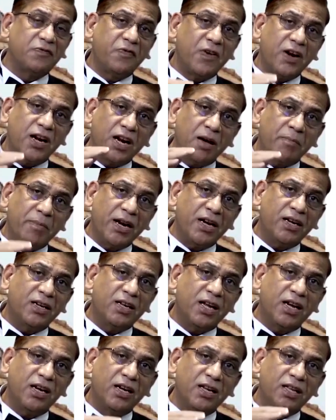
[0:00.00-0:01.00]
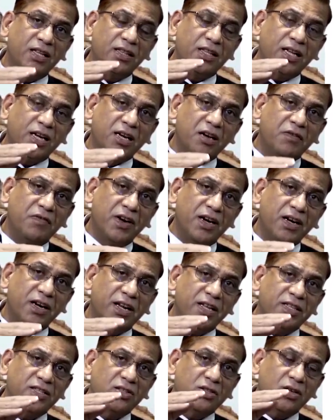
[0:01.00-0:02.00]
fundamental in the
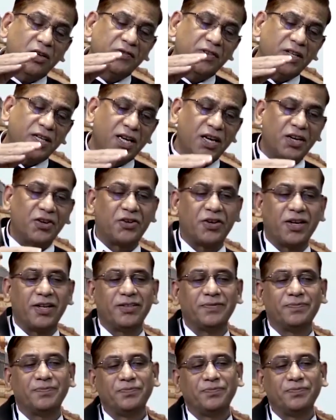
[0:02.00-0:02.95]
governance of the country.